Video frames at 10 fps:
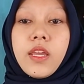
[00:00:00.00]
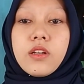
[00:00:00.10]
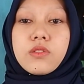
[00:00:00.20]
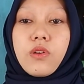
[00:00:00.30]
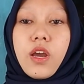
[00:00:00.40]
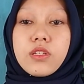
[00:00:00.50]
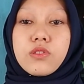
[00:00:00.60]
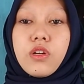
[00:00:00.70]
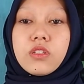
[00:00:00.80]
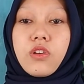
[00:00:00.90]
so as
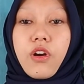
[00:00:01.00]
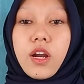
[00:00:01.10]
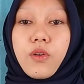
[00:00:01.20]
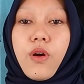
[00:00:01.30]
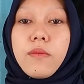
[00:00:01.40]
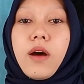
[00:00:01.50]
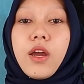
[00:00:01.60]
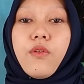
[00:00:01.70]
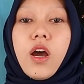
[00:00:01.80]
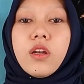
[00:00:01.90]
not correct one
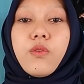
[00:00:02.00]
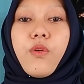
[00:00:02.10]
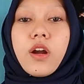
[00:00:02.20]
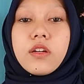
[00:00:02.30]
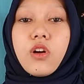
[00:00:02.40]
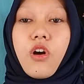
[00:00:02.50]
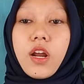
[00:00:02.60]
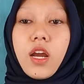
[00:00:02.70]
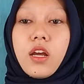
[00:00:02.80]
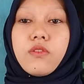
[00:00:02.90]
by one where the
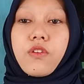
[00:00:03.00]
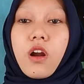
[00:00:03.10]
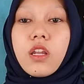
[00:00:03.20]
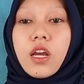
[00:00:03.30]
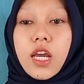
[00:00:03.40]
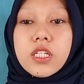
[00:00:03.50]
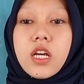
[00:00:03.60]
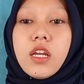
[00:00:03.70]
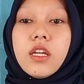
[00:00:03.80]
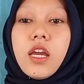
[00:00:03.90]
correct and wrong
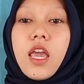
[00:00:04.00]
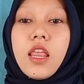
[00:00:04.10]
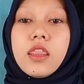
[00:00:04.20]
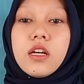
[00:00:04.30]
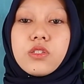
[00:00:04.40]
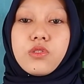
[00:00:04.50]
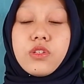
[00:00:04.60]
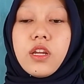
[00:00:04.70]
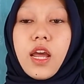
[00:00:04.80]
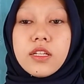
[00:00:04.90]
location in the
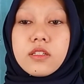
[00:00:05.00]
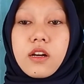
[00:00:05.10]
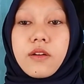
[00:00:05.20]
student answer.